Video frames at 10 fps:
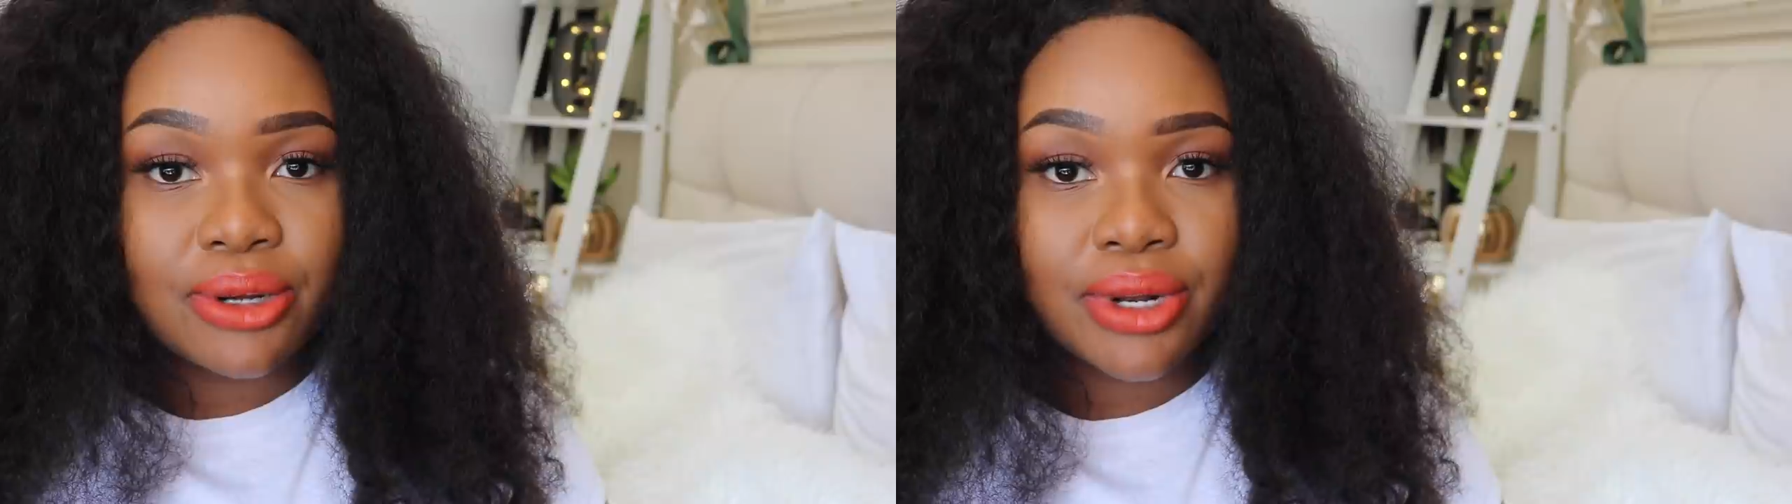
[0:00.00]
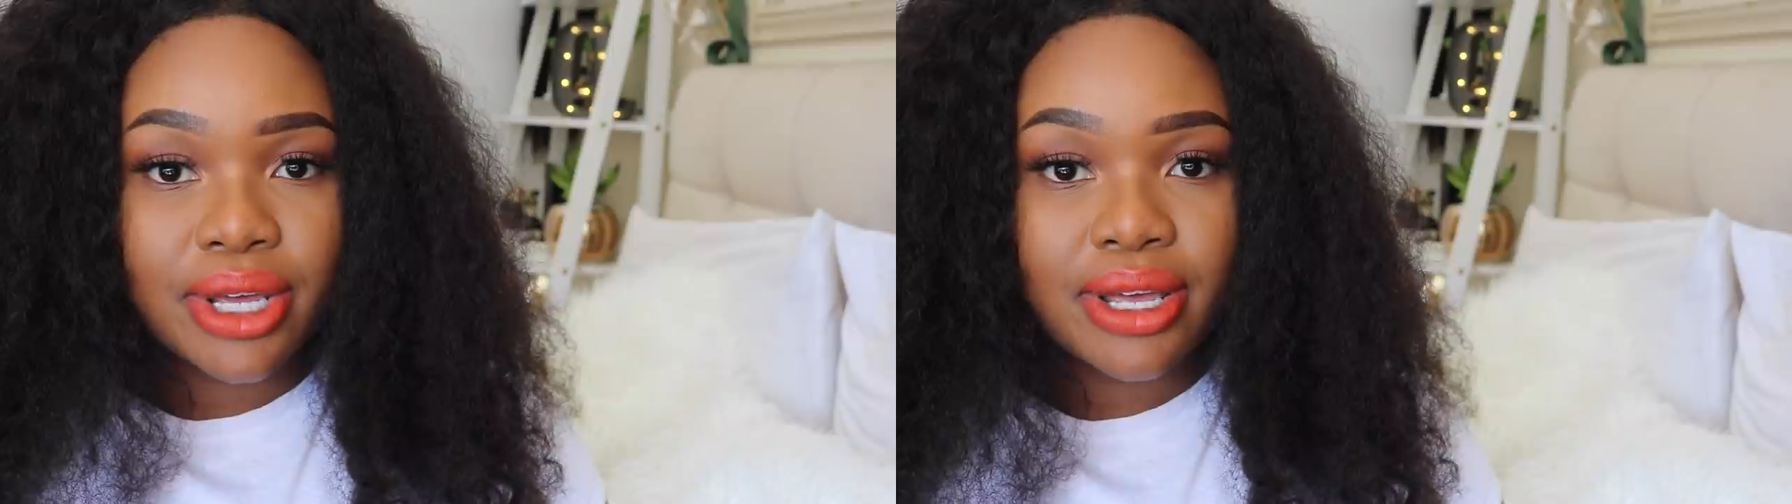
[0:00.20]

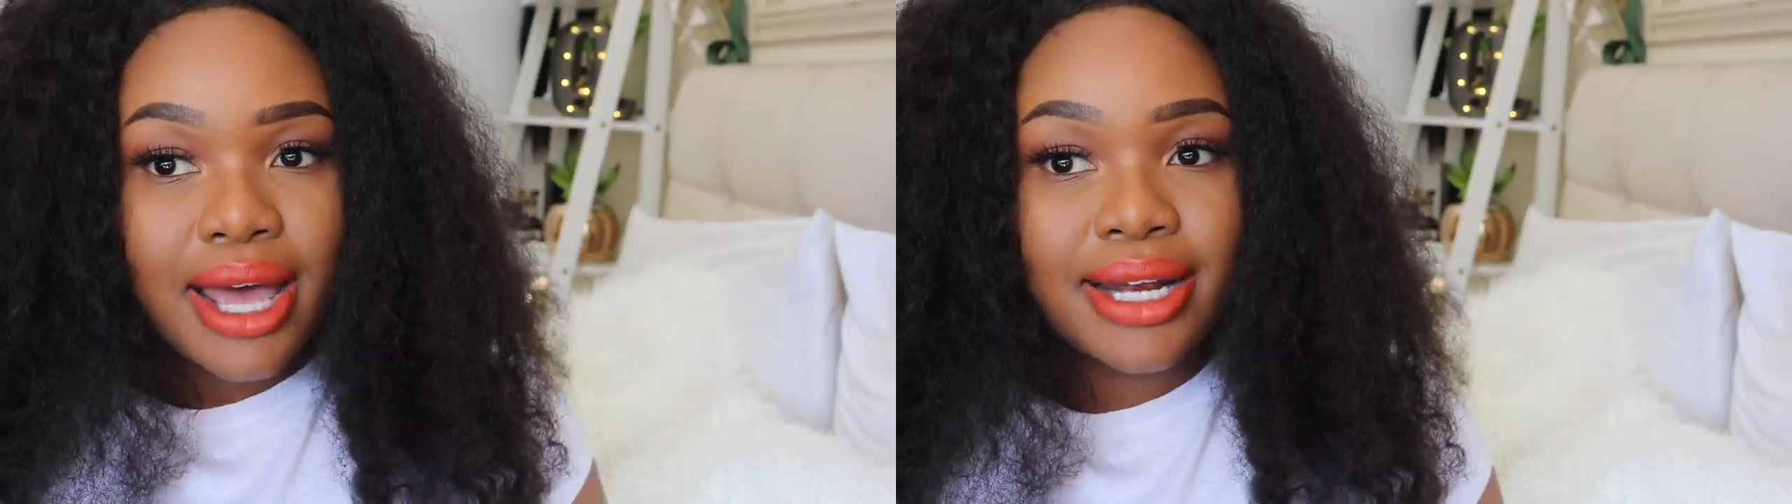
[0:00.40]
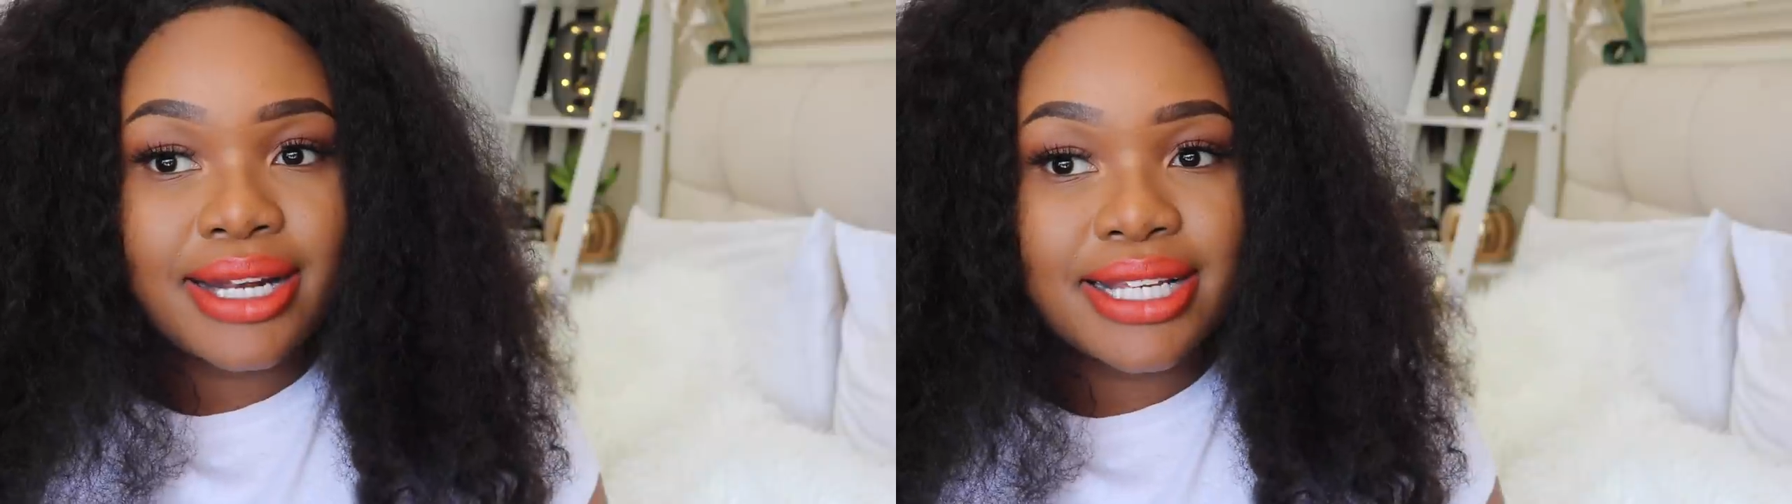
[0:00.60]
Lauder.
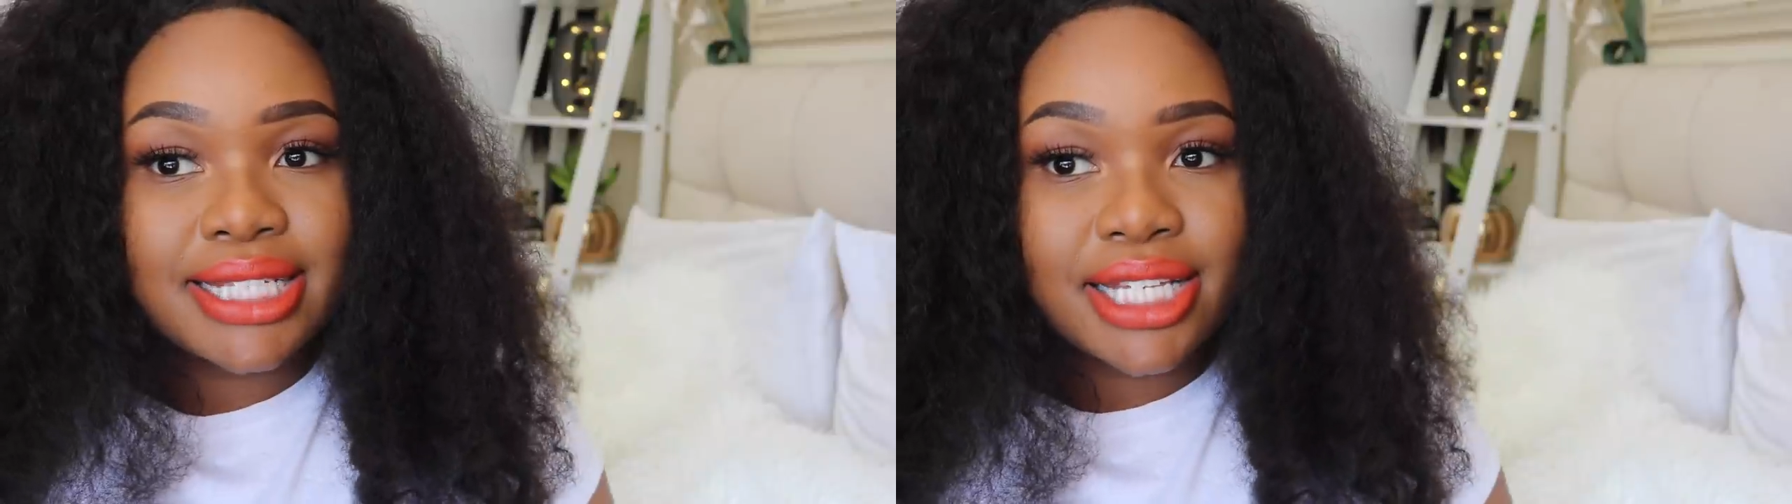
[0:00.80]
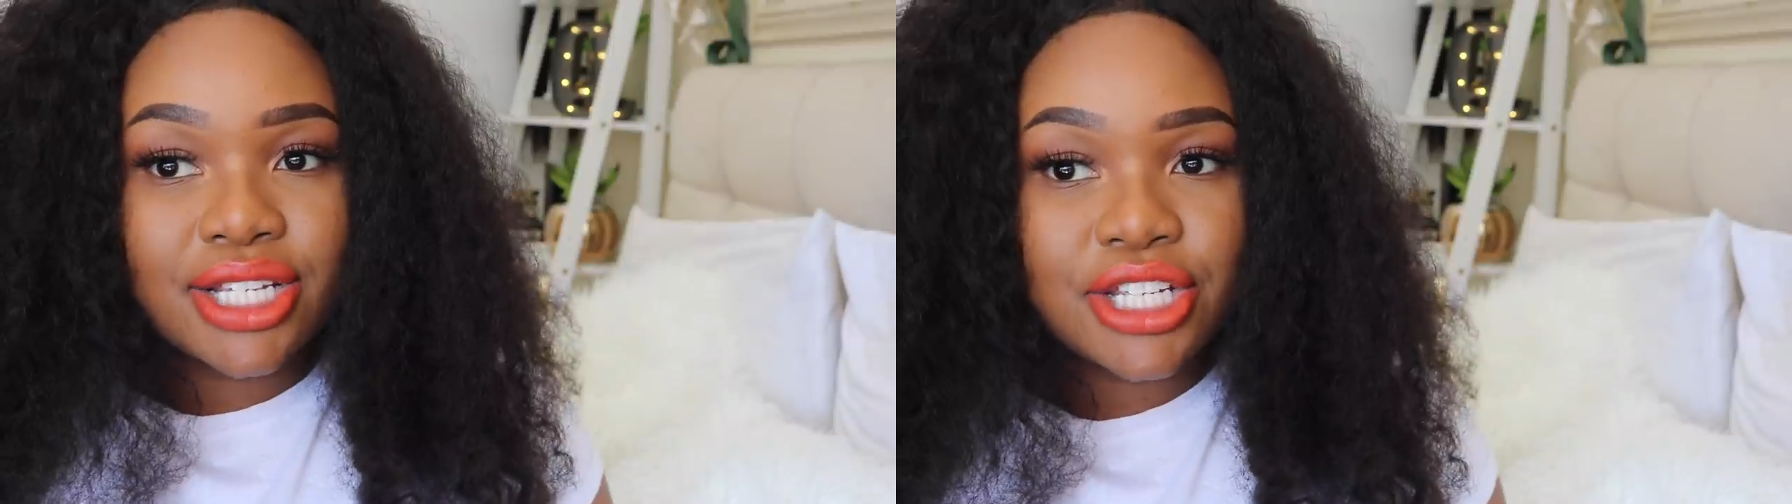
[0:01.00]
And it is their